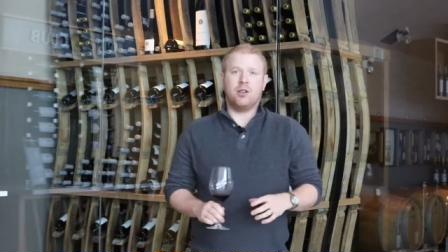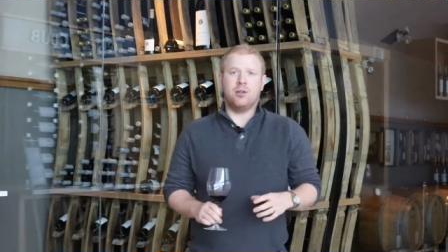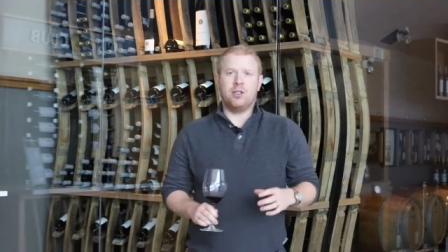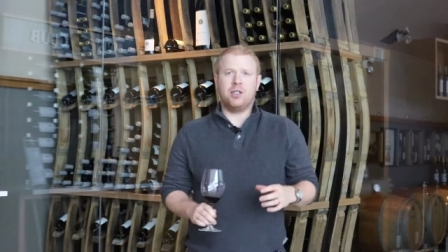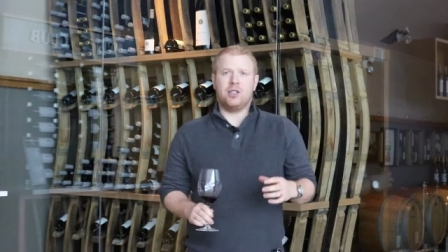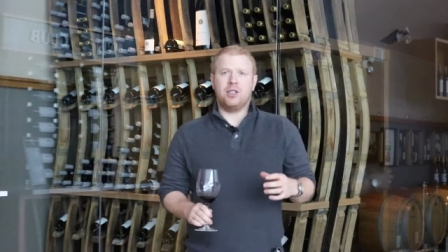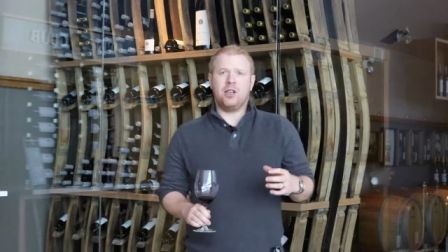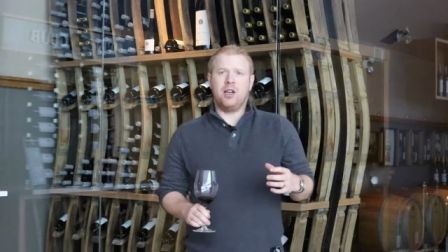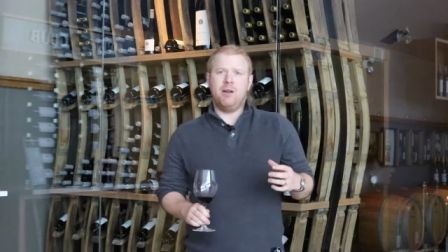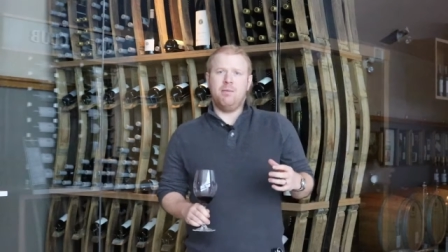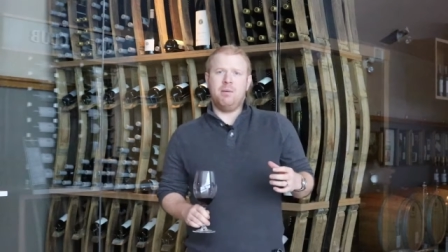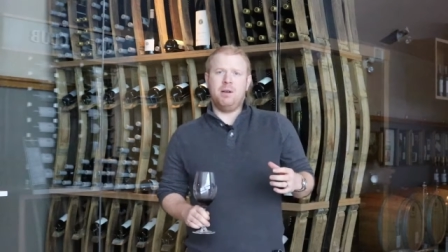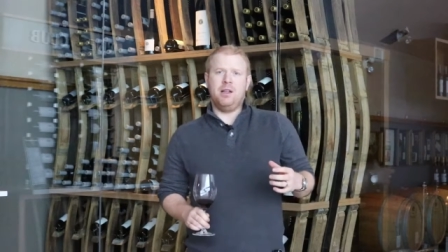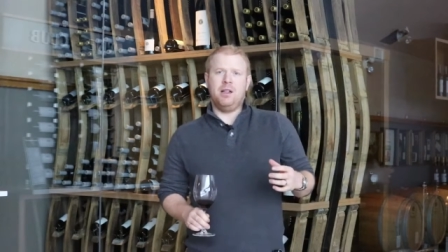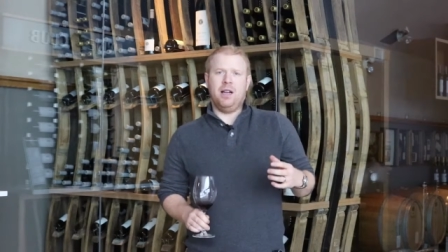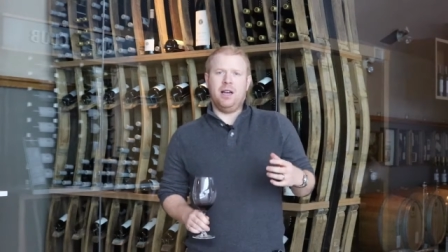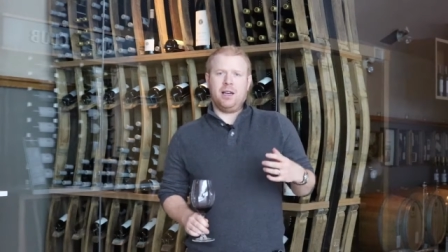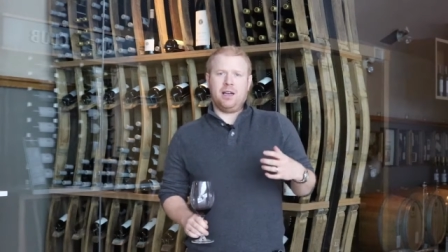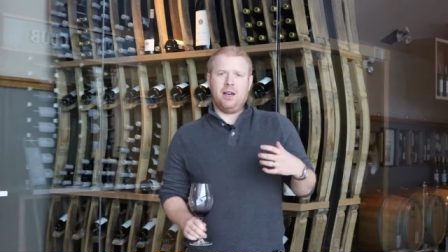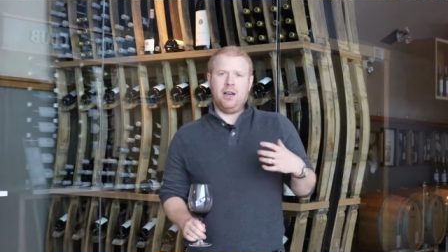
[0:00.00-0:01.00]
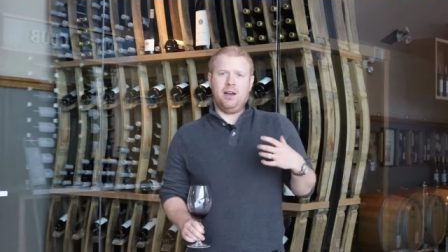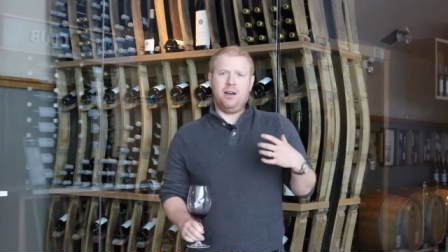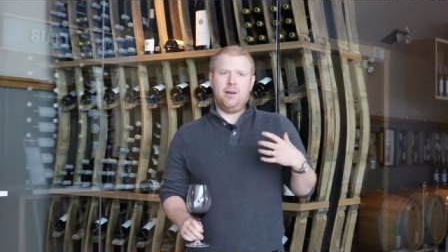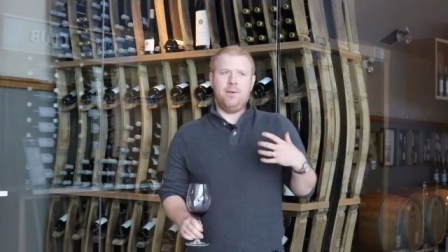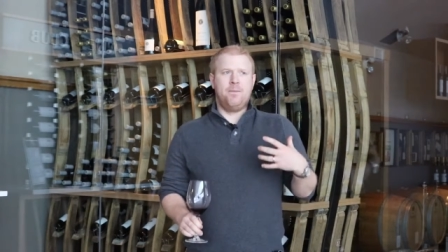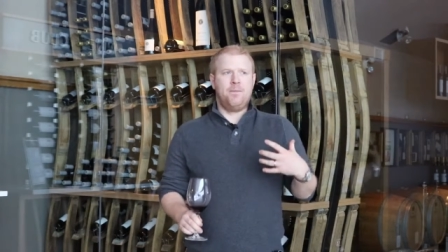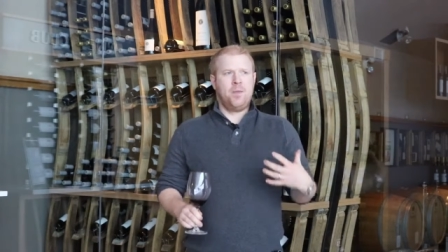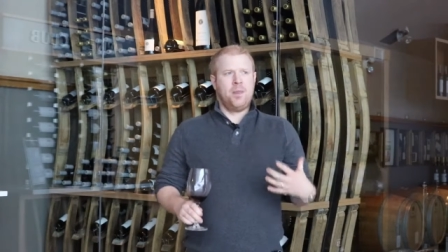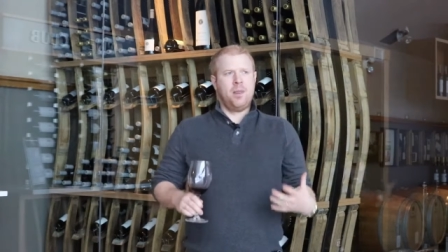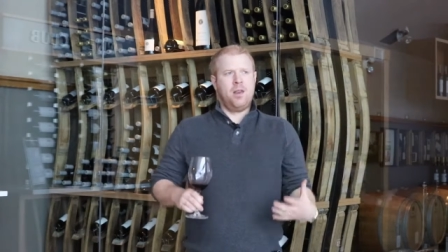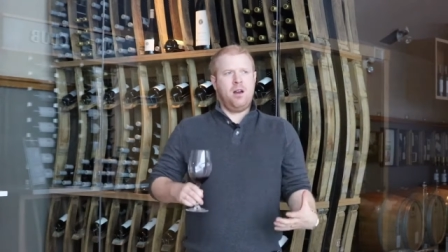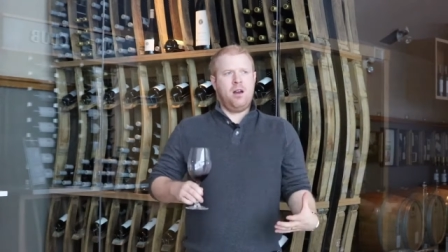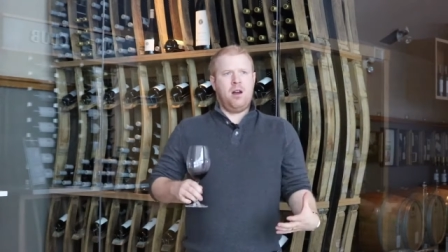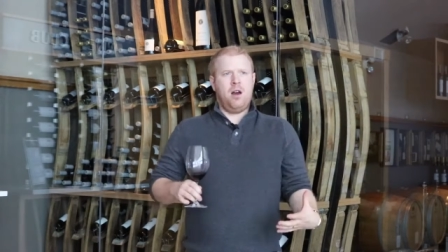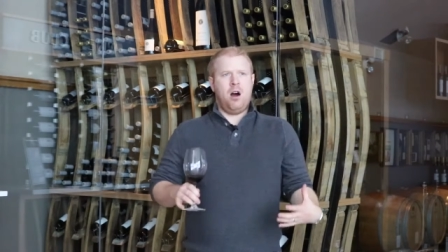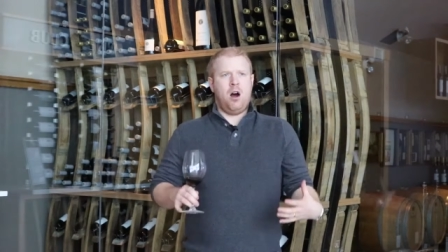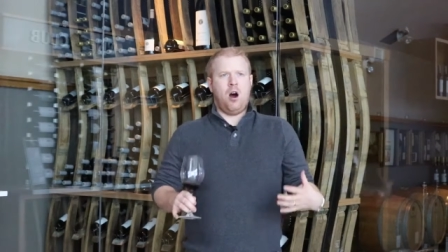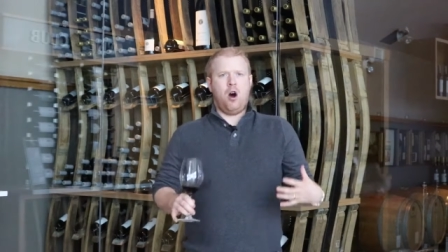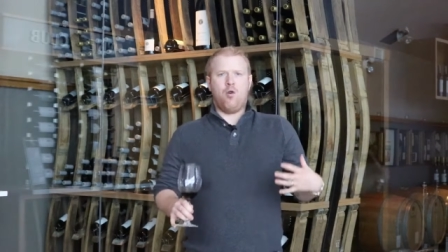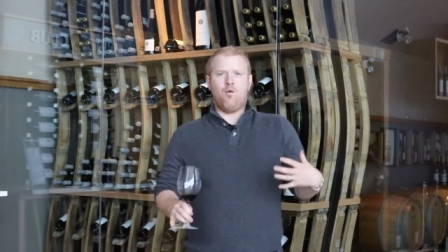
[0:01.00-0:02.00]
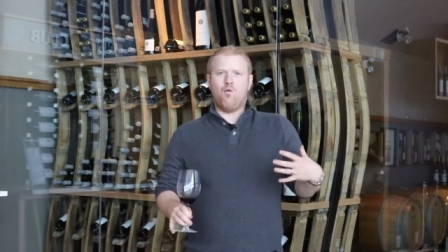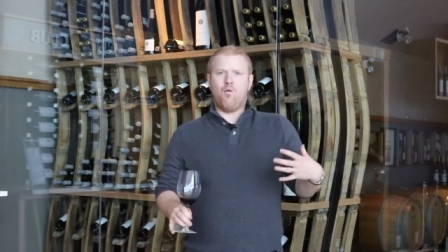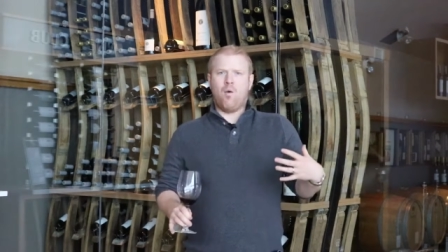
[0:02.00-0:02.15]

So this is going to be like a a